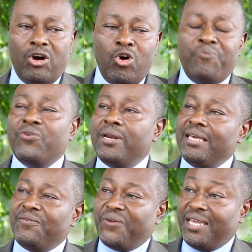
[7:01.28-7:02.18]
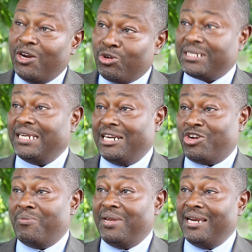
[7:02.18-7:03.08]
Hopefully, if he looks at
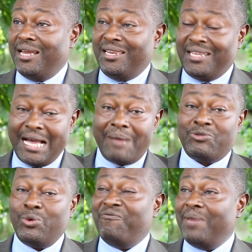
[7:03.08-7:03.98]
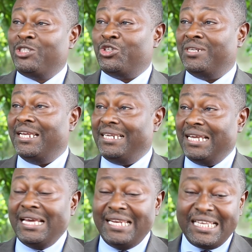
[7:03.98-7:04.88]
the gaps we've mentioned, that
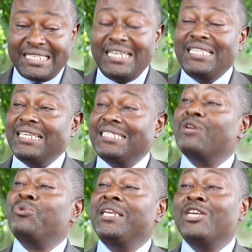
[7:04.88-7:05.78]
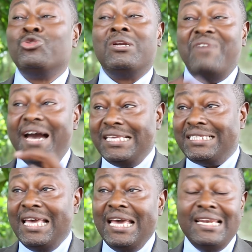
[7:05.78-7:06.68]
there are certain things that we need to
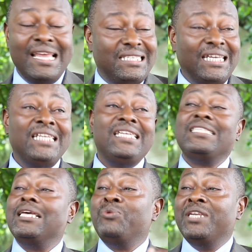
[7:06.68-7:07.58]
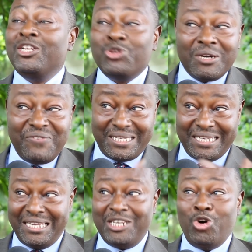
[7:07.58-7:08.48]
revise. There are certain things that we need to
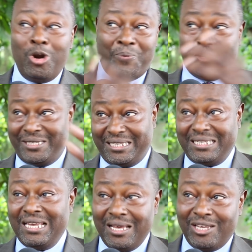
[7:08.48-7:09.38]
revisit in the whole process.